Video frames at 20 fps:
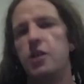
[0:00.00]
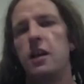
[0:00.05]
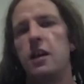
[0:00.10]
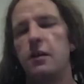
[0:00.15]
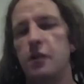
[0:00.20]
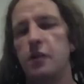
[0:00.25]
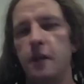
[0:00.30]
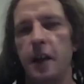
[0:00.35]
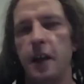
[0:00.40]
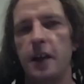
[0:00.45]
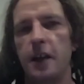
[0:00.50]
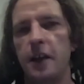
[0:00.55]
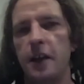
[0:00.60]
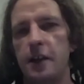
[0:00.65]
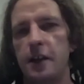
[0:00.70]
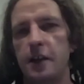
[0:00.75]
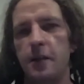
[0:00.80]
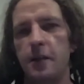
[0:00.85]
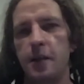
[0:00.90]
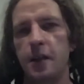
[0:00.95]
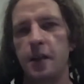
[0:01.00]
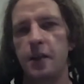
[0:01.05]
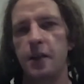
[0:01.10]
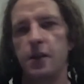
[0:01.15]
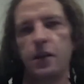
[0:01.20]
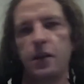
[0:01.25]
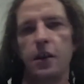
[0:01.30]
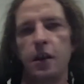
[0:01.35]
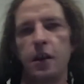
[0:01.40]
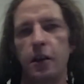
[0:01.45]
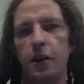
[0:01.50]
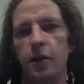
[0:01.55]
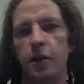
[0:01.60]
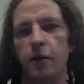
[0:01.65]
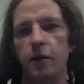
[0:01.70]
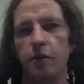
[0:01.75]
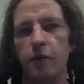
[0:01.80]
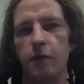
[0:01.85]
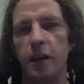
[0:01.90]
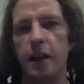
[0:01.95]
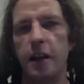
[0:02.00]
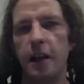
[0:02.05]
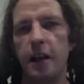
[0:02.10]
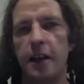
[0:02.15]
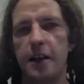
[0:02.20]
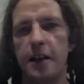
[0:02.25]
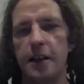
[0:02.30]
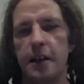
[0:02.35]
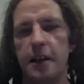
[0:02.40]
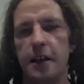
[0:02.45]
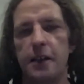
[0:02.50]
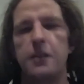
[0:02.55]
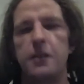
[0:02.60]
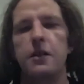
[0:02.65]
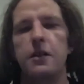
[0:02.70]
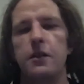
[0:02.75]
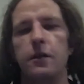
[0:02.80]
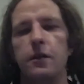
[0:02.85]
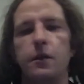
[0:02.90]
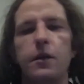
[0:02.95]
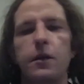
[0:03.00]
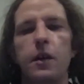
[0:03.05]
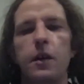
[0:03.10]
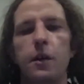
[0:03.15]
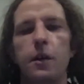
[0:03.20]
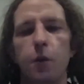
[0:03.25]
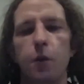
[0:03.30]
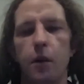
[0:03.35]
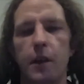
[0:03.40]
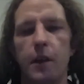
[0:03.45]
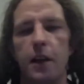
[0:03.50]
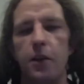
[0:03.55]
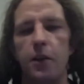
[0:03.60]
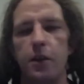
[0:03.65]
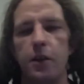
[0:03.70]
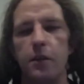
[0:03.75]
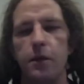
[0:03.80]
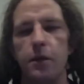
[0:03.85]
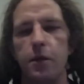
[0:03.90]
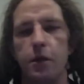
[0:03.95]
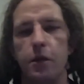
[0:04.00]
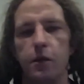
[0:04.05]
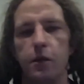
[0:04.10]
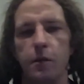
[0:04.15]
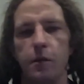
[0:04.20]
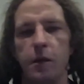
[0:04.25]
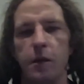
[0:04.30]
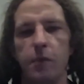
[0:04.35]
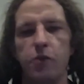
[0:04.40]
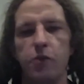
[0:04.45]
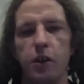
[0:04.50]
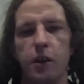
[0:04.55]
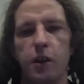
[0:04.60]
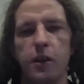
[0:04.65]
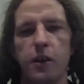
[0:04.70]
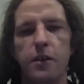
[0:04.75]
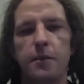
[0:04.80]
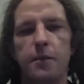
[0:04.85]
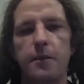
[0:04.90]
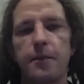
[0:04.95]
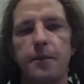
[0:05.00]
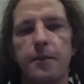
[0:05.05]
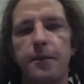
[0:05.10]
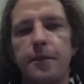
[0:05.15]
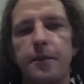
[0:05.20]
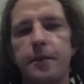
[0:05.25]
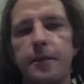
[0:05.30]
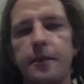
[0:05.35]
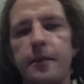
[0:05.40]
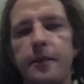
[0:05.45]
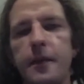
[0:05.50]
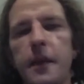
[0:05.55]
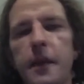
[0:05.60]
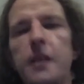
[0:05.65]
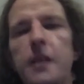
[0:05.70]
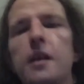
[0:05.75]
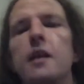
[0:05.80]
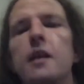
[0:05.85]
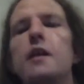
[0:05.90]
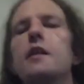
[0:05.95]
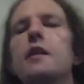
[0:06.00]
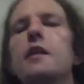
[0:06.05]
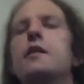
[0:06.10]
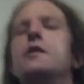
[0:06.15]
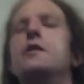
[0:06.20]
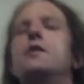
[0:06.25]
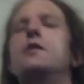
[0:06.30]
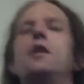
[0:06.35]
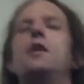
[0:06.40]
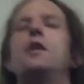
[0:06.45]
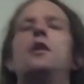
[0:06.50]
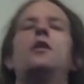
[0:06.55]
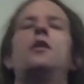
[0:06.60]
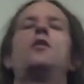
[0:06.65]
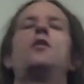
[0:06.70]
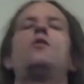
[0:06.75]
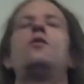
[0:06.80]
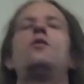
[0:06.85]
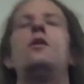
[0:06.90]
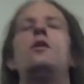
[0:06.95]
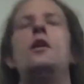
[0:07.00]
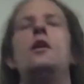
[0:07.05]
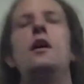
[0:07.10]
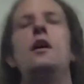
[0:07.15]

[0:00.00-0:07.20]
out to their customers and really get a sense of what they're looking for from their product? So